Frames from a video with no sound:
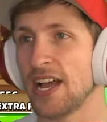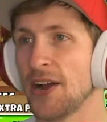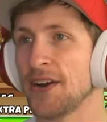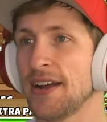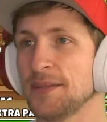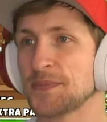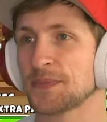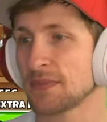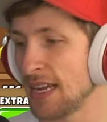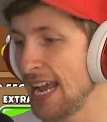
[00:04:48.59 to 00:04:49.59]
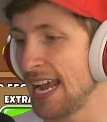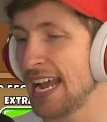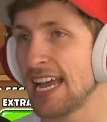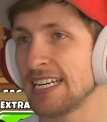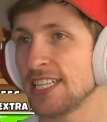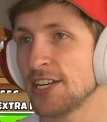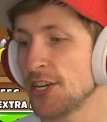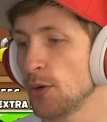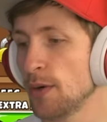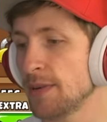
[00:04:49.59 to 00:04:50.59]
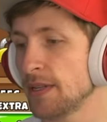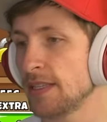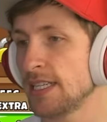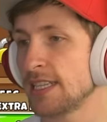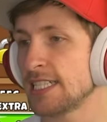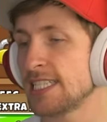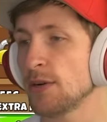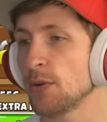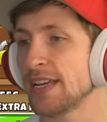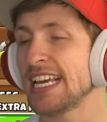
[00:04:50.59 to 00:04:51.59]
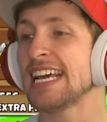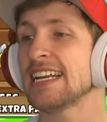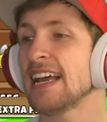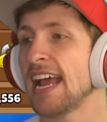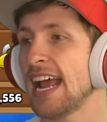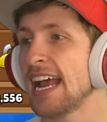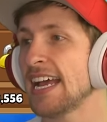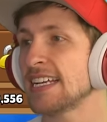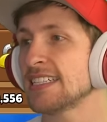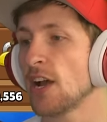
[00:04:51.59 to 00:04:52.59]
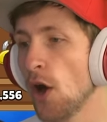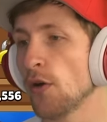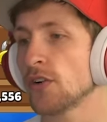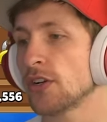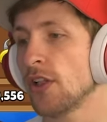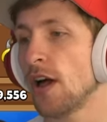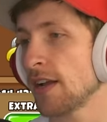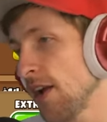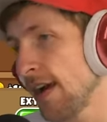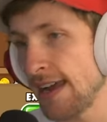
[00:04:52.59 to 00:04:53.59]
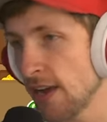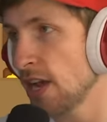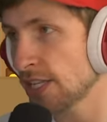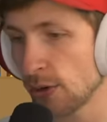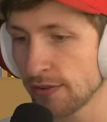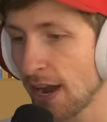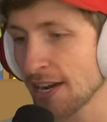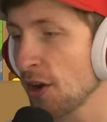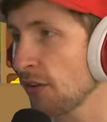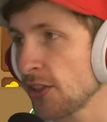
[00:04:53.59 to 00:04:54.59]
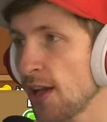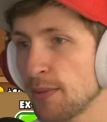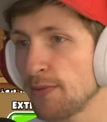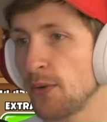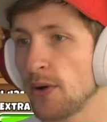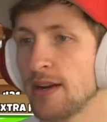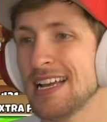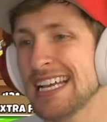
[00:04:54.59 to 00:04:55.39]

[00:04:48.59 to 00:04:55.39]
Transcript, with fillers: All right, and new ability. Let's see what we get. And overclock. All right, so we've gotten overclock before.